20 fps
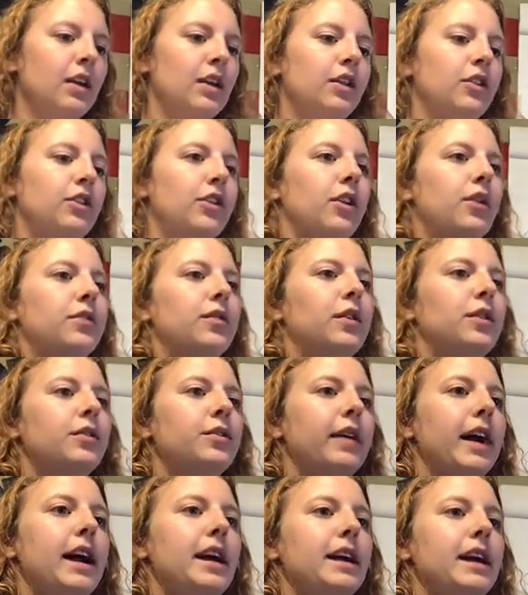So for
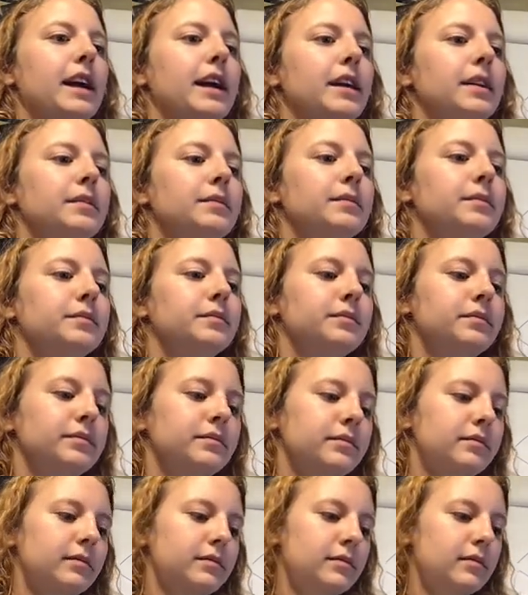writing,
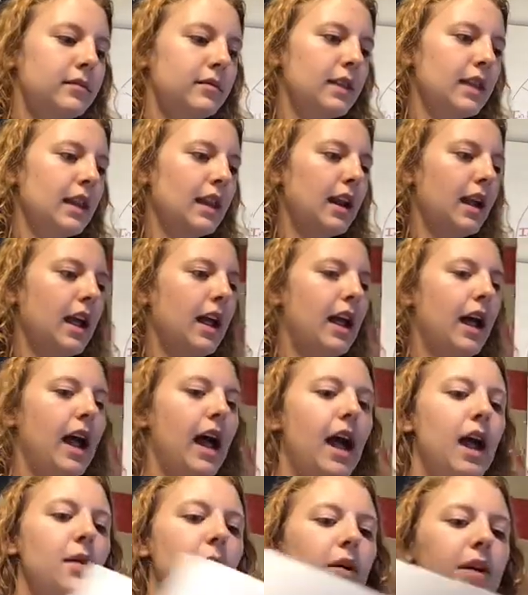
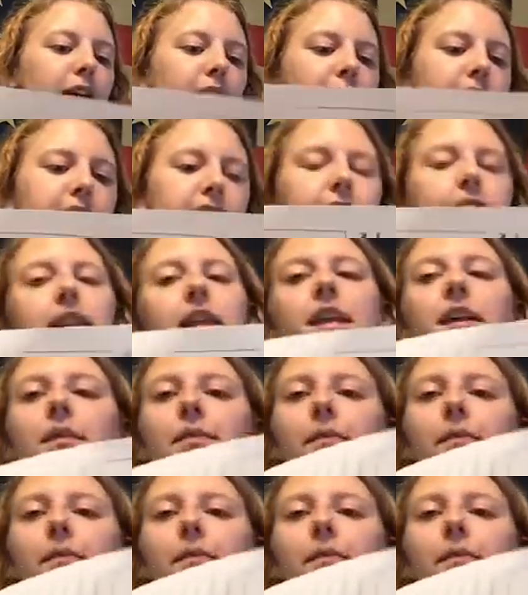I want us to think